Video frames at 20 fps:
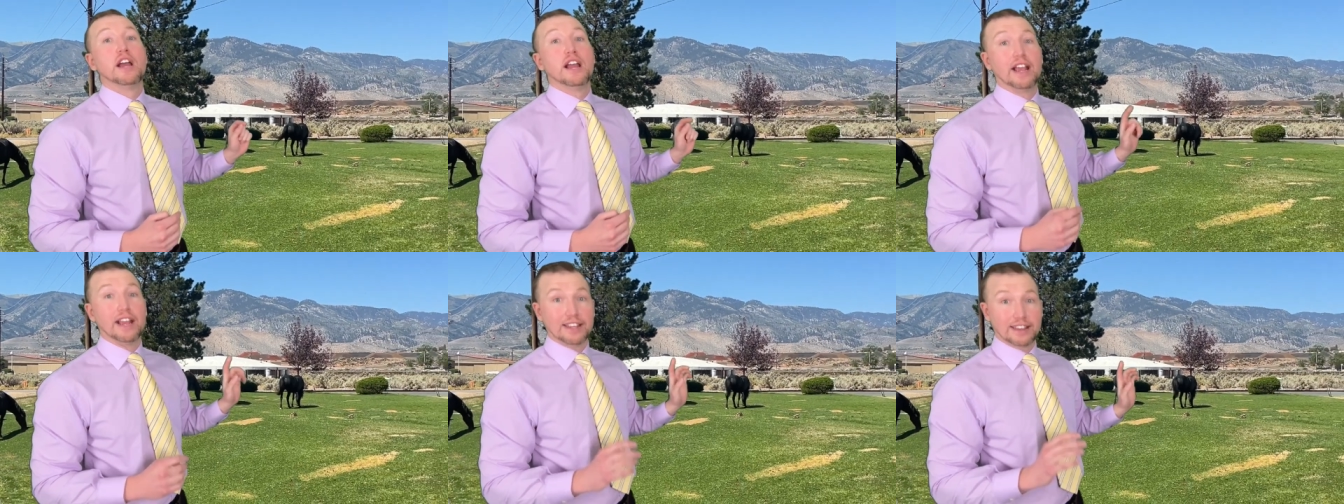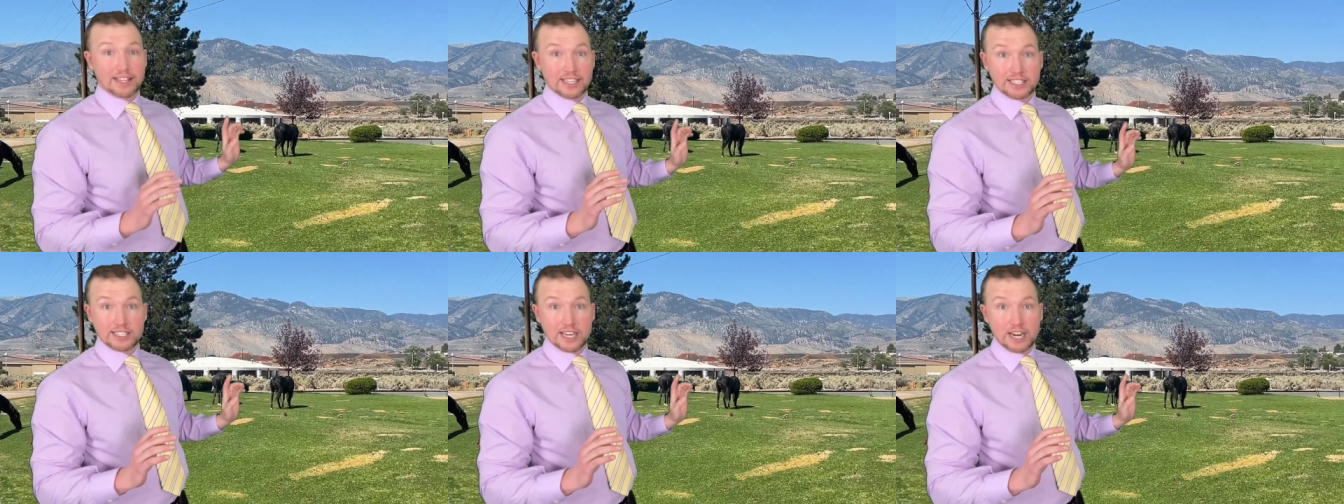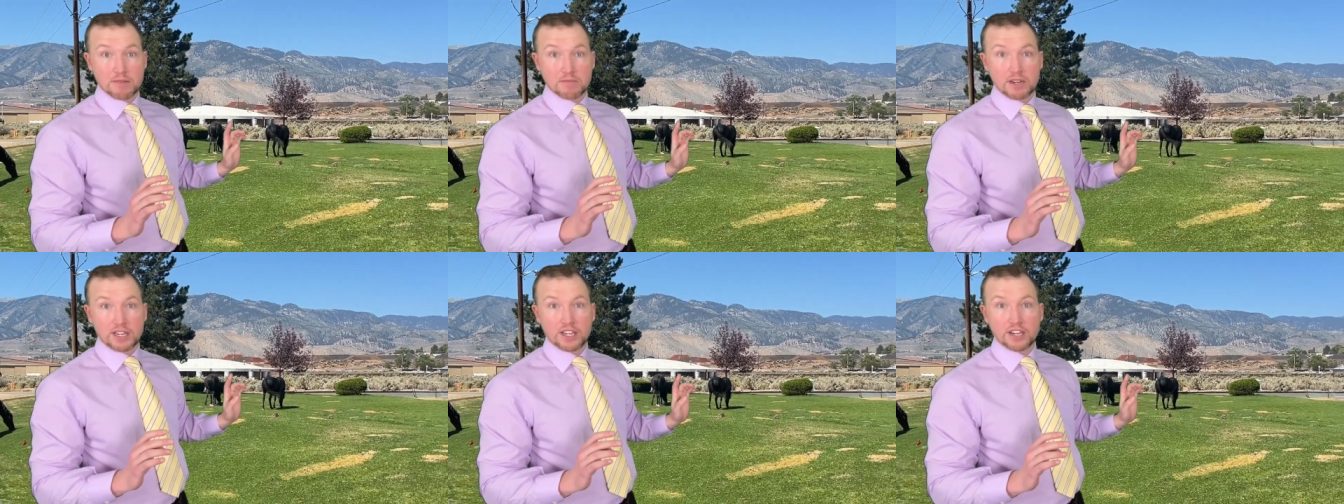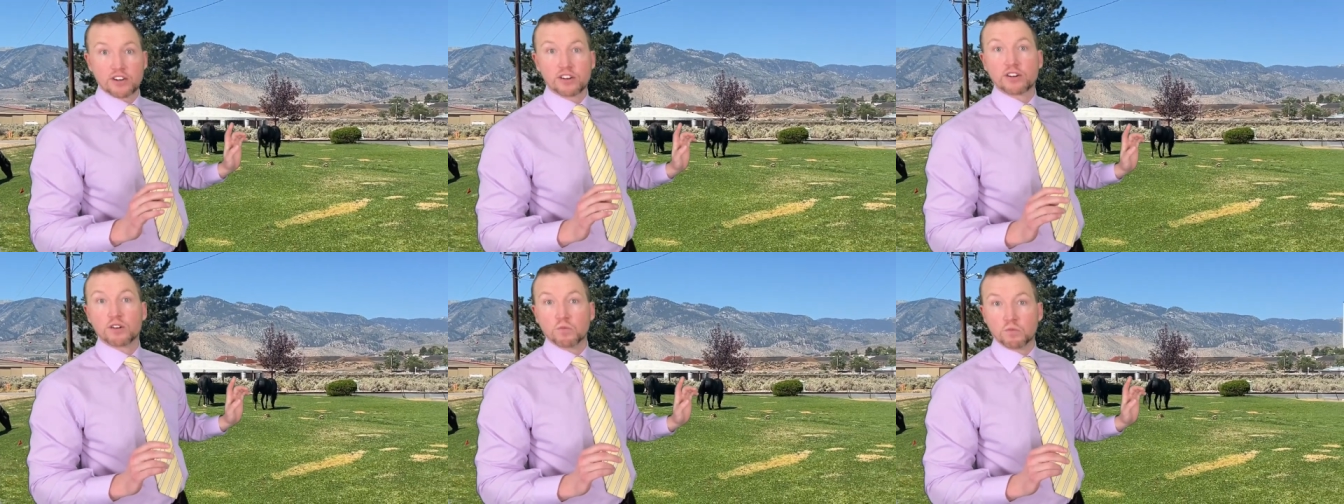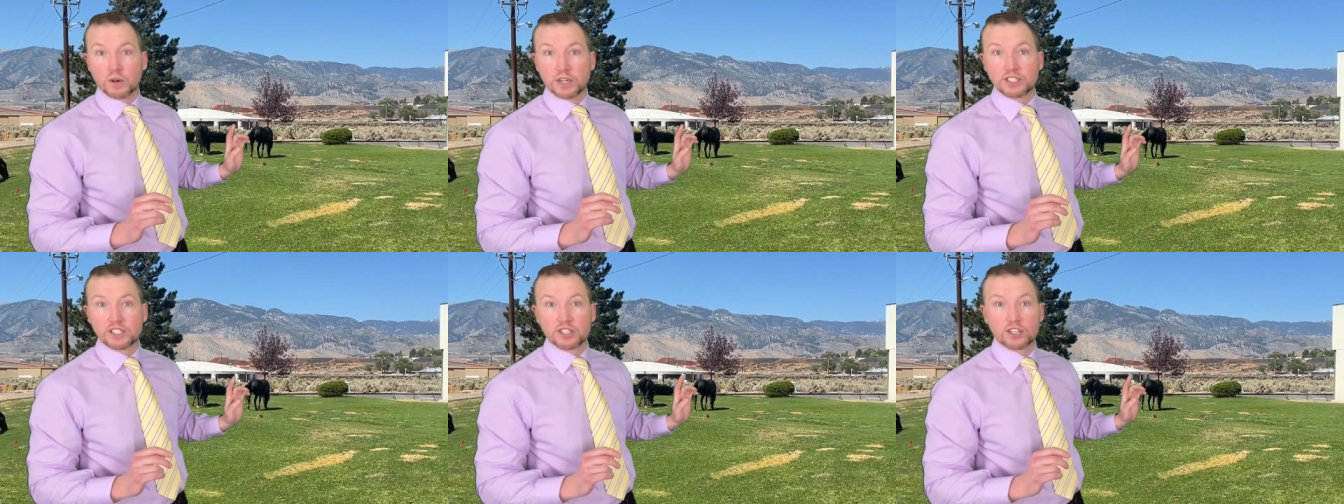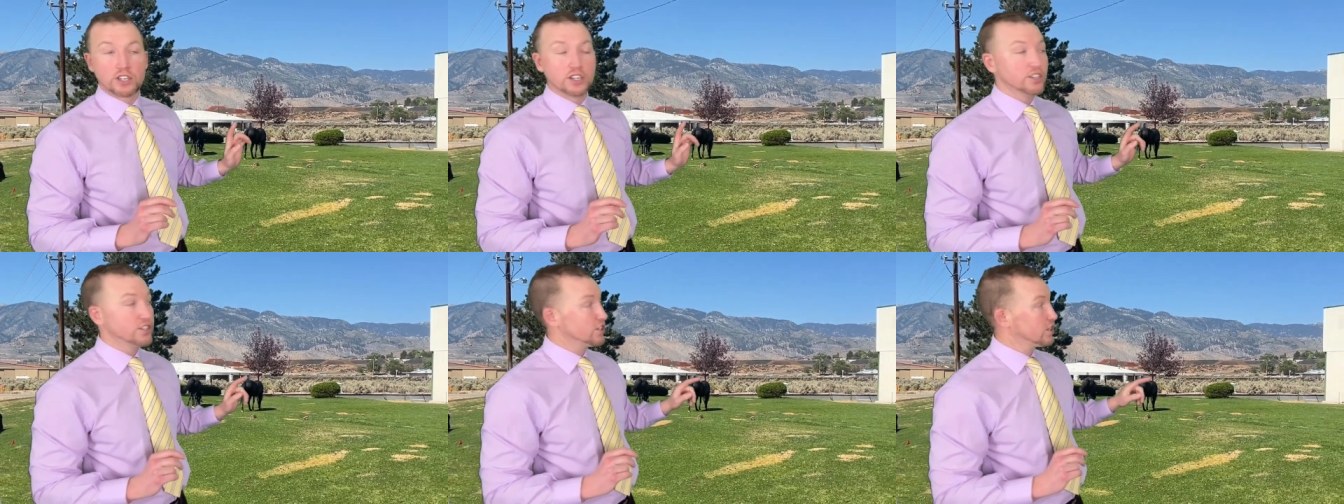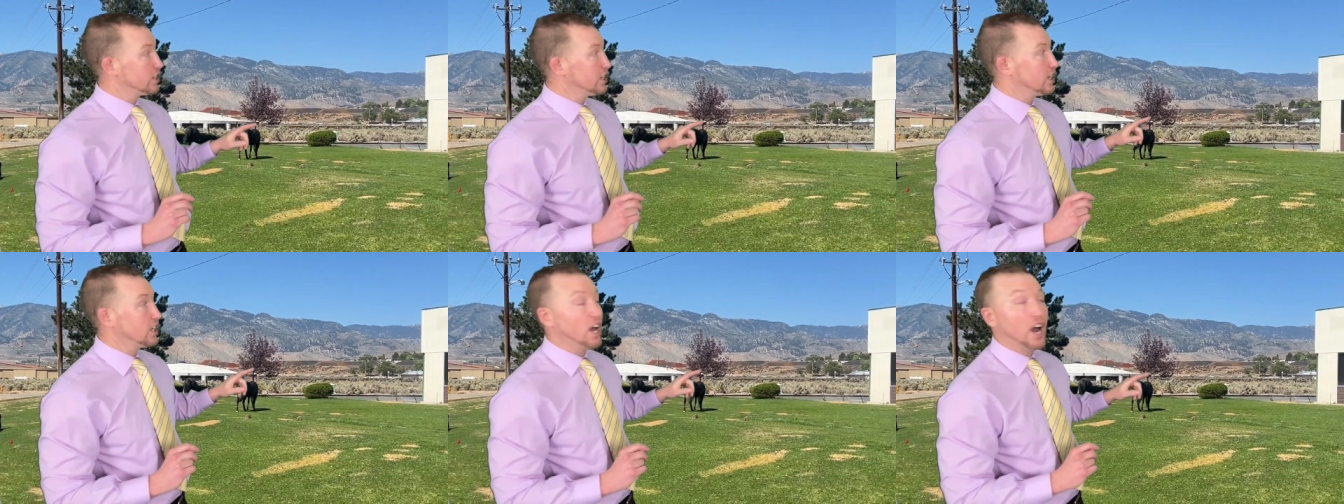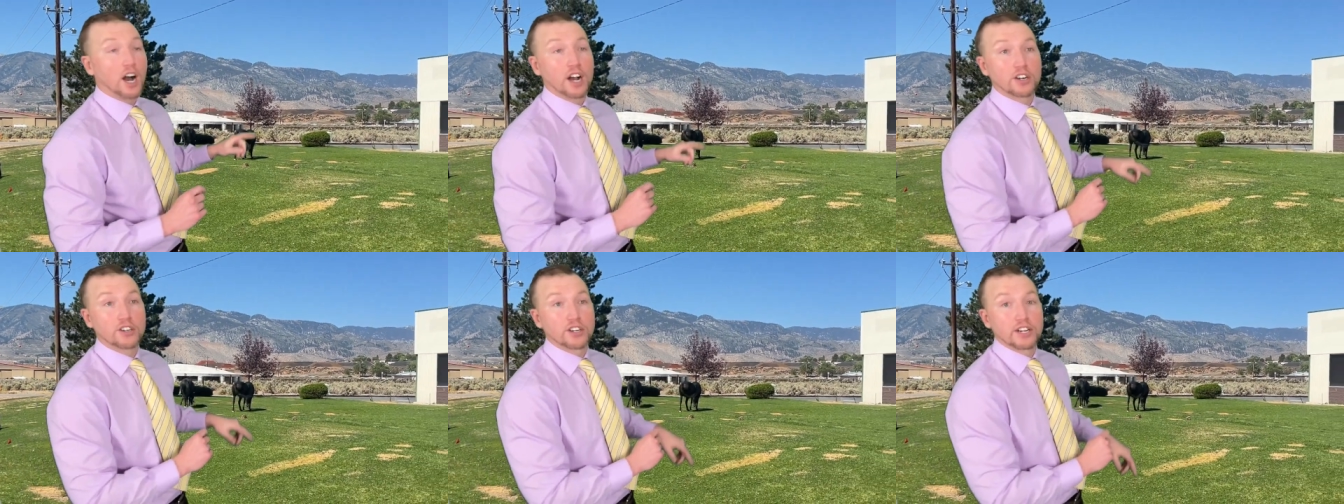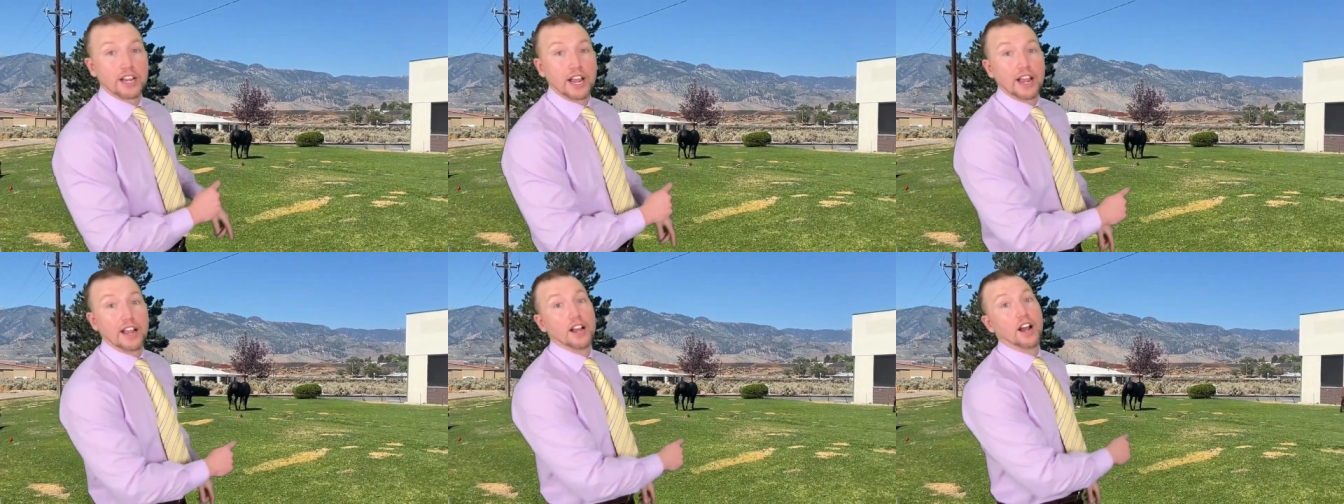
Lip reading: at this time of year in winter, they're going to congregate